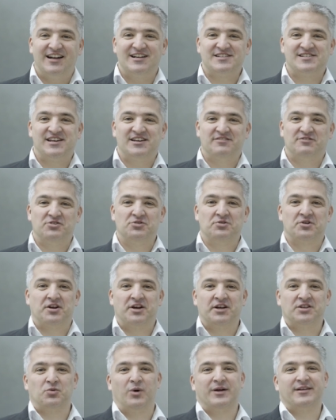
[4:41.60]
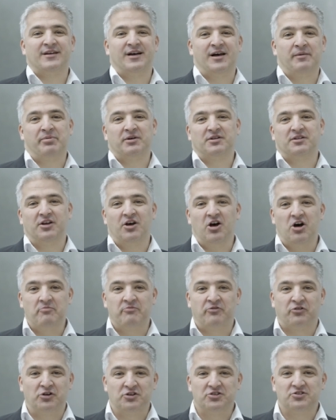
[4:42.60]
Let's have a look at what happened up
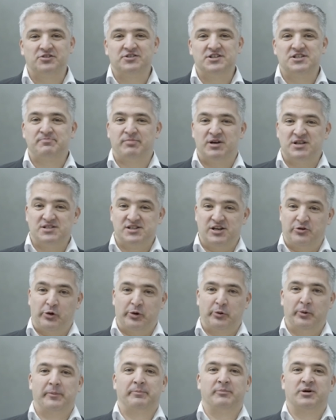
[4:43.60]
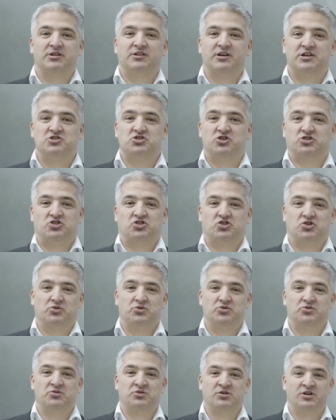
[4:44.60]
from the dispensing equipment I just showed
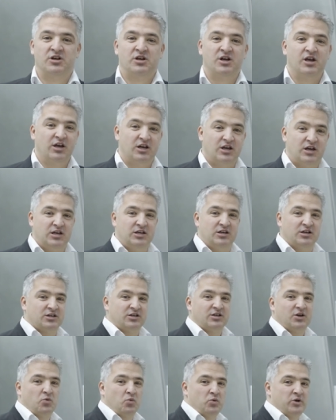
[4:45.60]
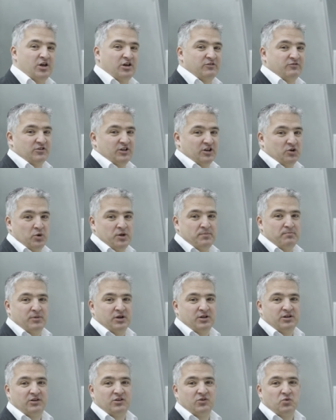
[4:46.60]
you. Here we have an
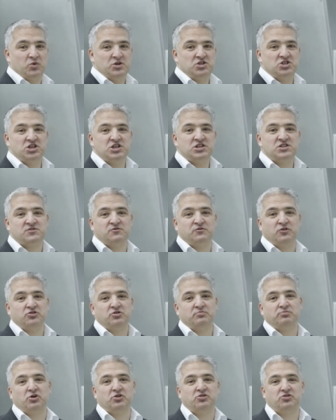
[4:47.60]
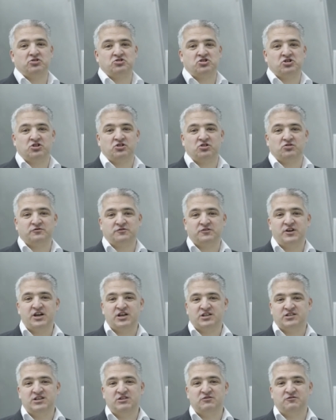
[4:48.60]
equipment which is for the production of
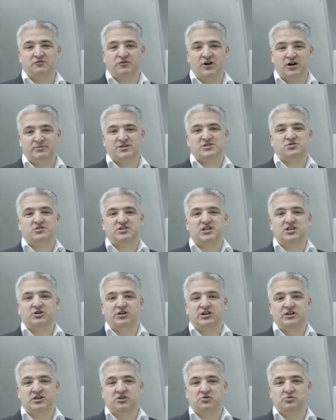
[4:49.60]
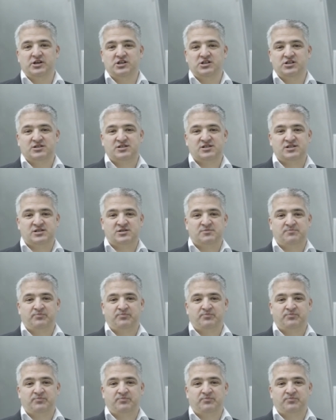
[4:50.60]
active pharmaceutical ingredients.